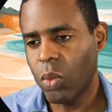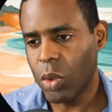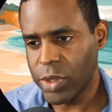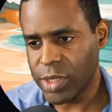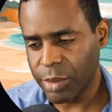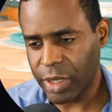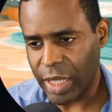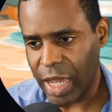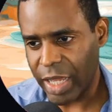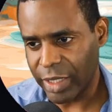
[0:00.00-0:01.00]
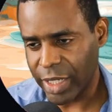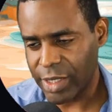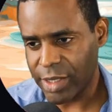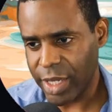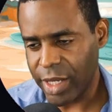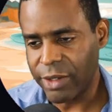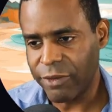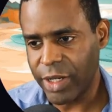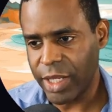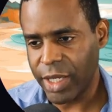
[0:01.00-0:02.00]
what were some of the highlights at
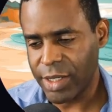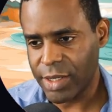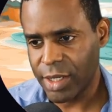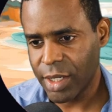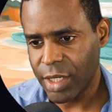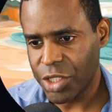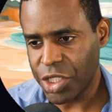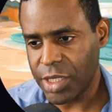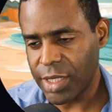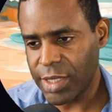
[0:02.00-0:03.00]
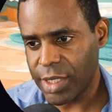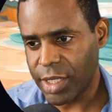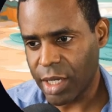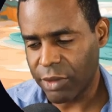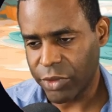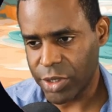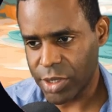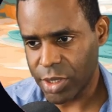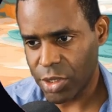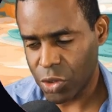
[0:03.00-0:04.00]
NVIDIA's GTC
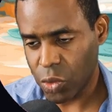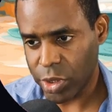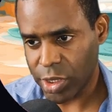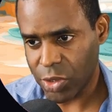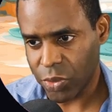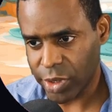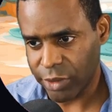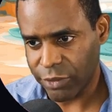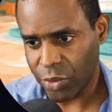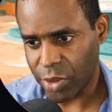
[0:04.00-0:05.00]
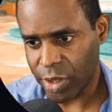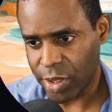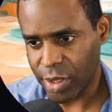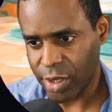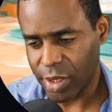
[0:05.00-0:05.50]
conference 2024?